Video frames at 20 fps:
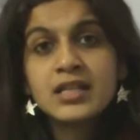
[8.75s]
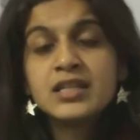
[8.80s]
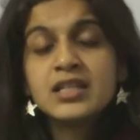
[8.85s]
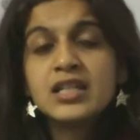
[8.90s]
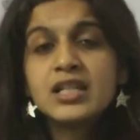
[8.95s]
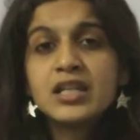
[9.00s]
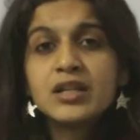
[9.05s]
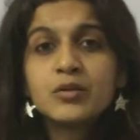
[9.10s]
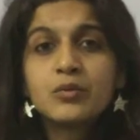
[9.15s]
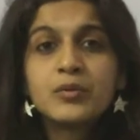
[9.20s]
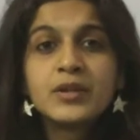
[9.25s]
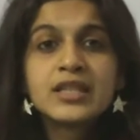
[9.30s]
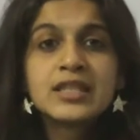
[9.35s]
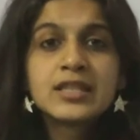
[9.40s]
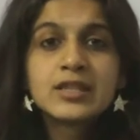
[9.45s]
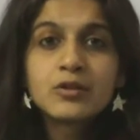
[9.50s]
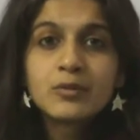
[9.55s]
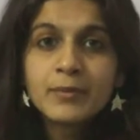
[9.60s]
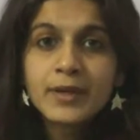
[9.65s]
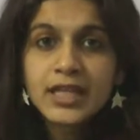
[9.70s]
dealing
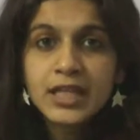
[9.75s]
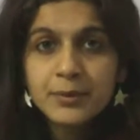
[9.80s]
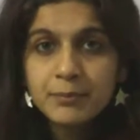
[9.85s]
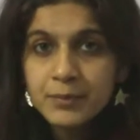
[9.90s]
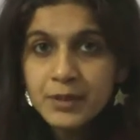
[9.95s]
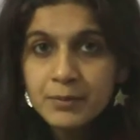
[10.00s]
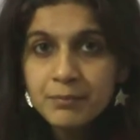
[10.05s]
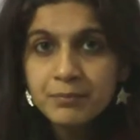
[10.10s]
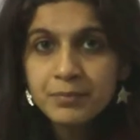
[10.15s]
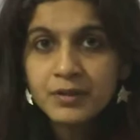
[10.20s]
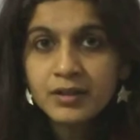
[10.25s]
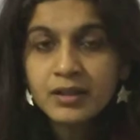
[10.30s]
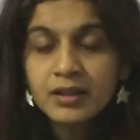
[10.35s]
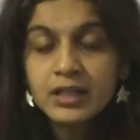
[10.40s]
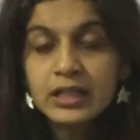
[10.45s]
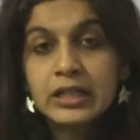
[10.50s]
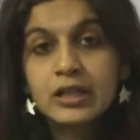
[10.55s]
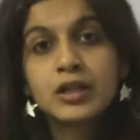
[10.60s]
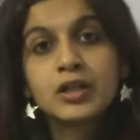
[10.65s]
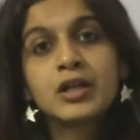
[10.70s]
with so many people,